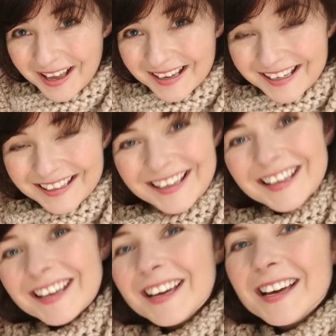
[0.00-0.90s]
like,
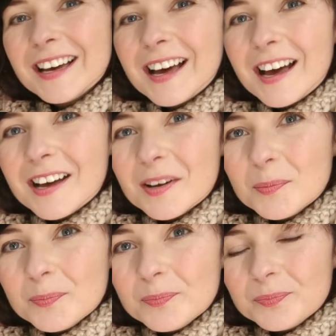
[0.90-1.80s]
I
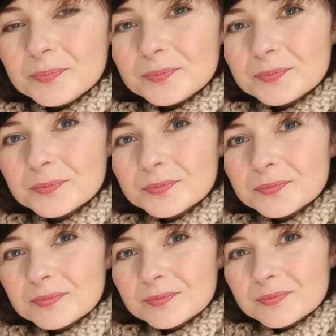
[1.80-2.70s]

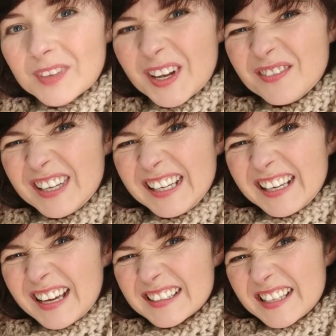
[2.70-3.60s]
don't
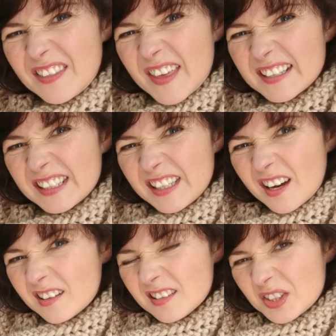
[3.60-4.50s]
really like synthetic
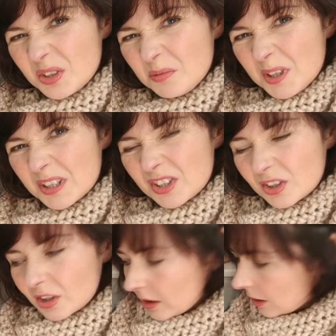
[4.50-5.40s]
yarns too
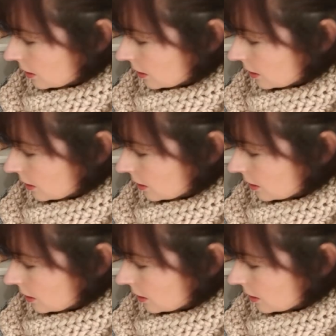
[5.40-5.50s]
much.